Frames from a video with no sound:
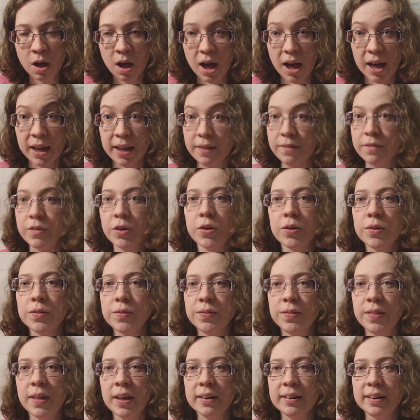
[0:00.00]
I have
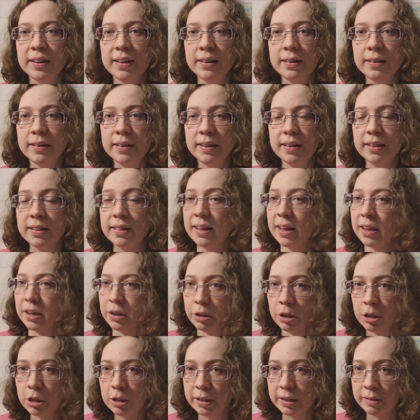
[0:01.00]
heard that it is
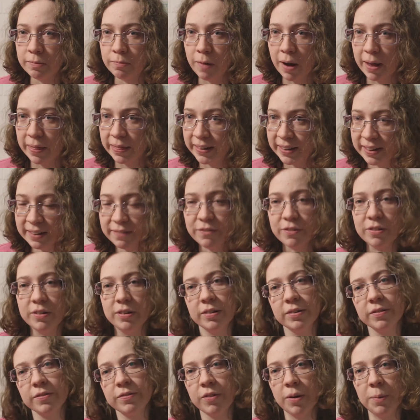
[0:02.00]
actually rather
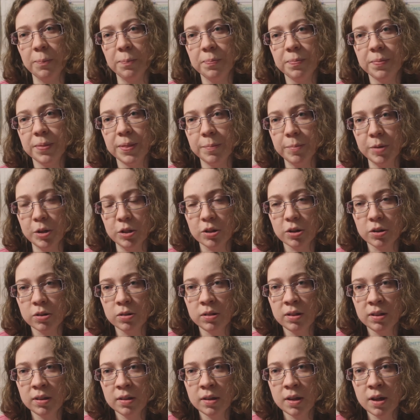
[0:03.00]
different from the
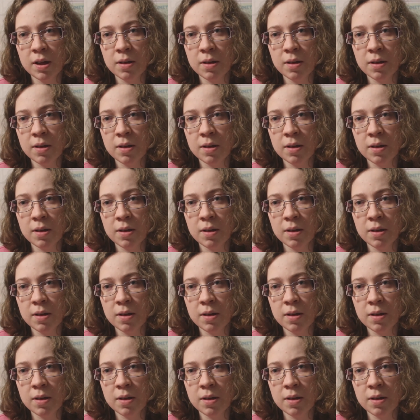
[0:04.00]
musical,